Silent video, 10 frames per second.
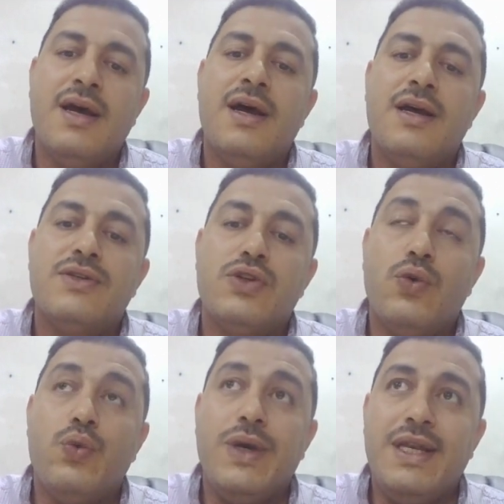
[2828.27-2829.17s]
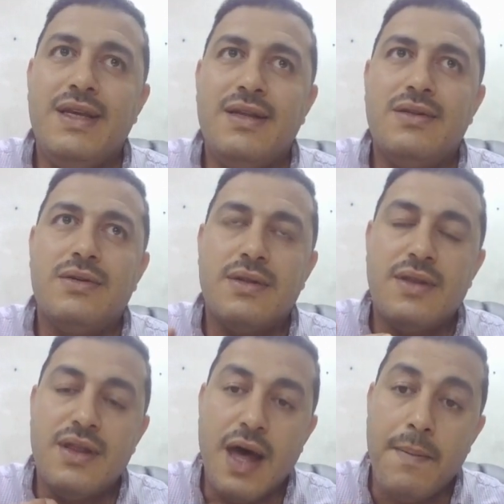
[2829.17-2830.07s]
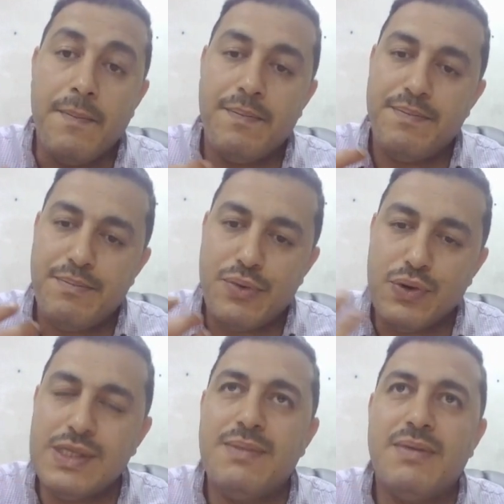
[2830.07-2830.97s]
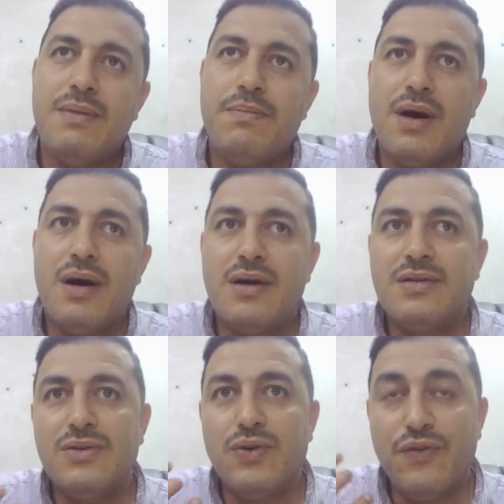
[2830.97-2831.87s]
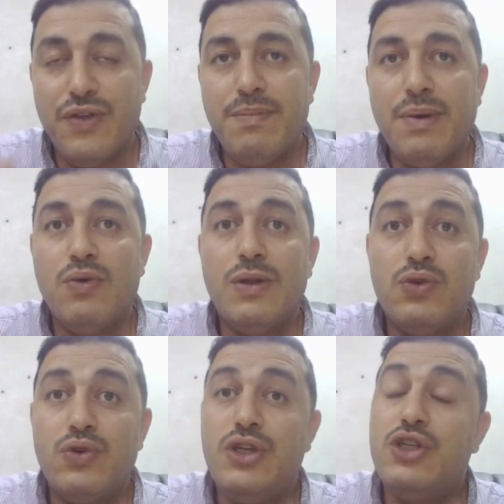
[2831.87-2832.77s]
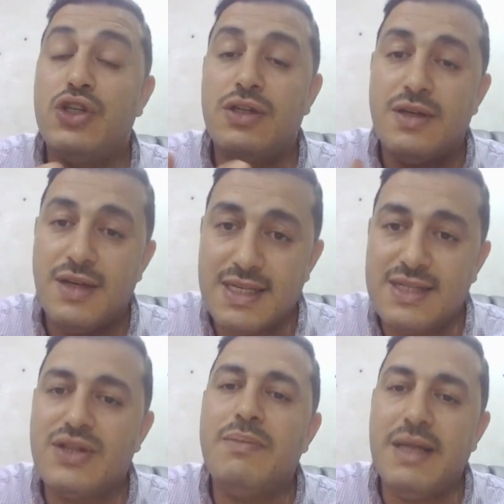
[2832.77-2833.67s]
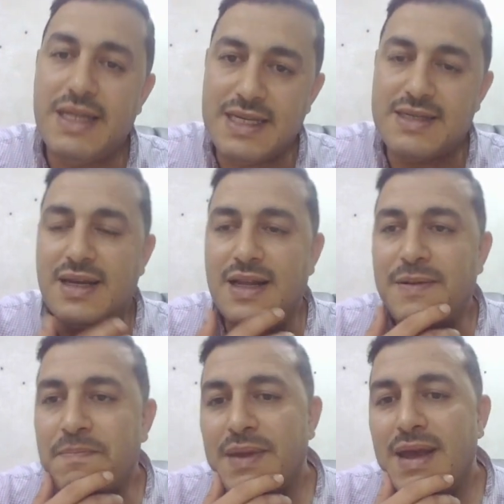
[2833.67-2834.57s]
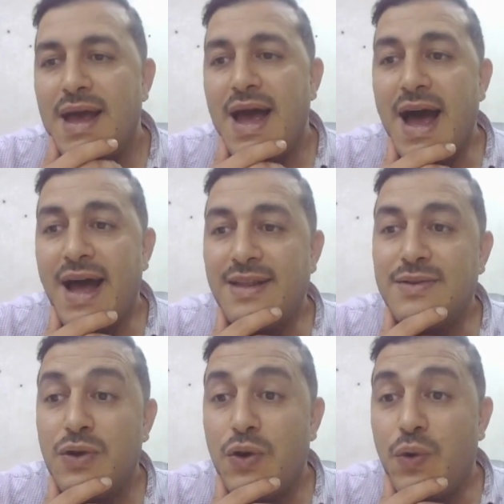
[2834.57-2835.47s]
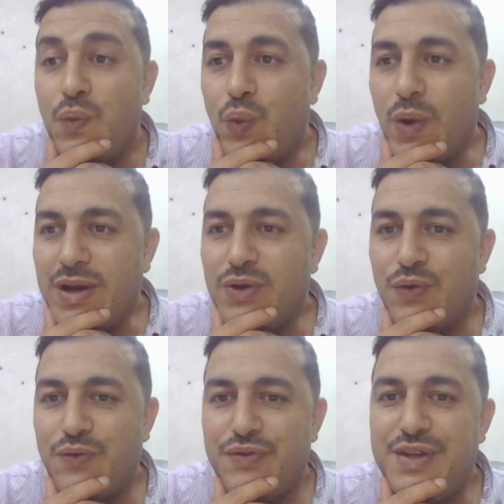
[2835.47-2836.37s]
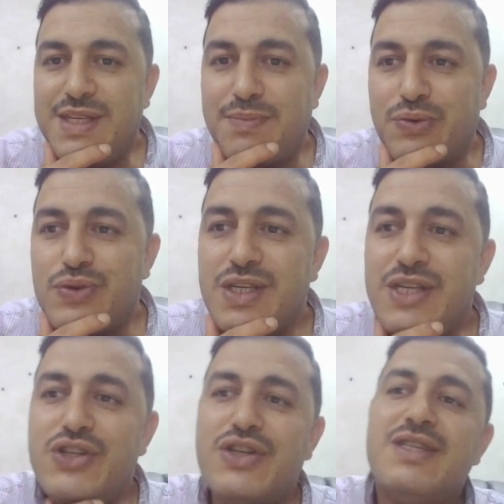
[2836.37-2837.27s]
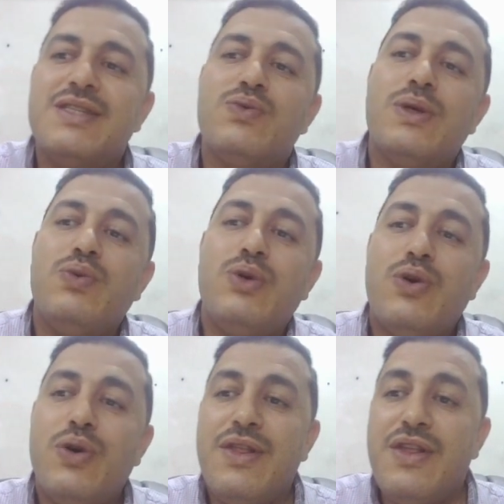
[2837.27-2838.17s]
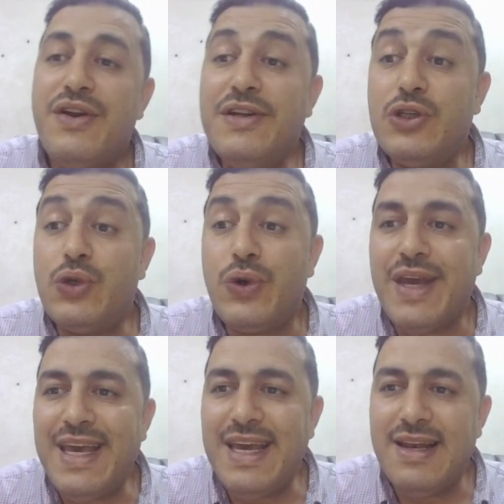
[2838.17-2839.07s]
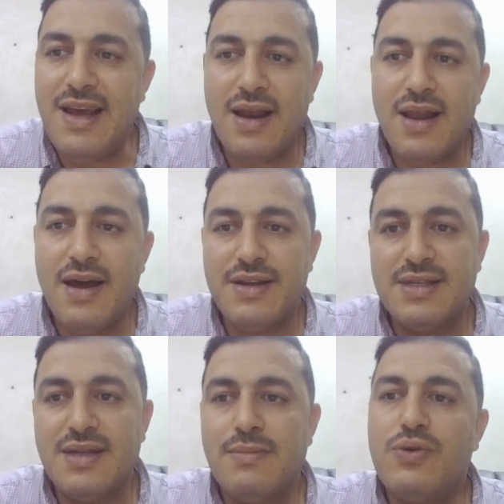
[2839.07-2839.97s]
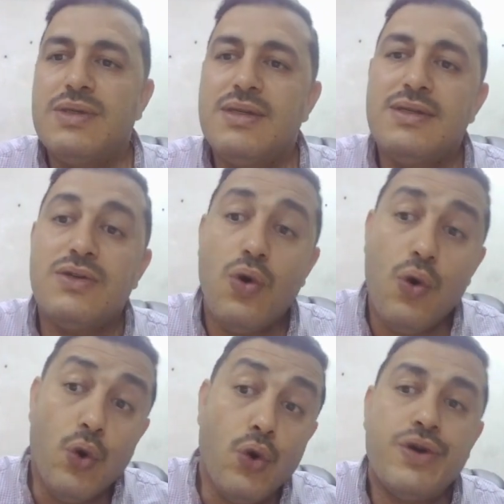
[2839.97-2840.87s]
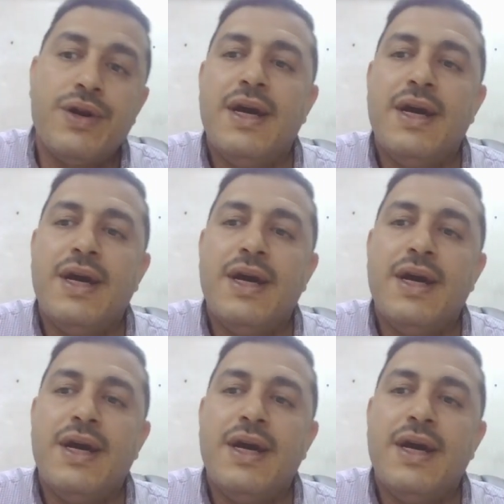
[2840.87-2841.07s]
So we need the proximal part of the bowel to reach extremely distal, and one of these procedure is what we call it the retroileal anastomosis or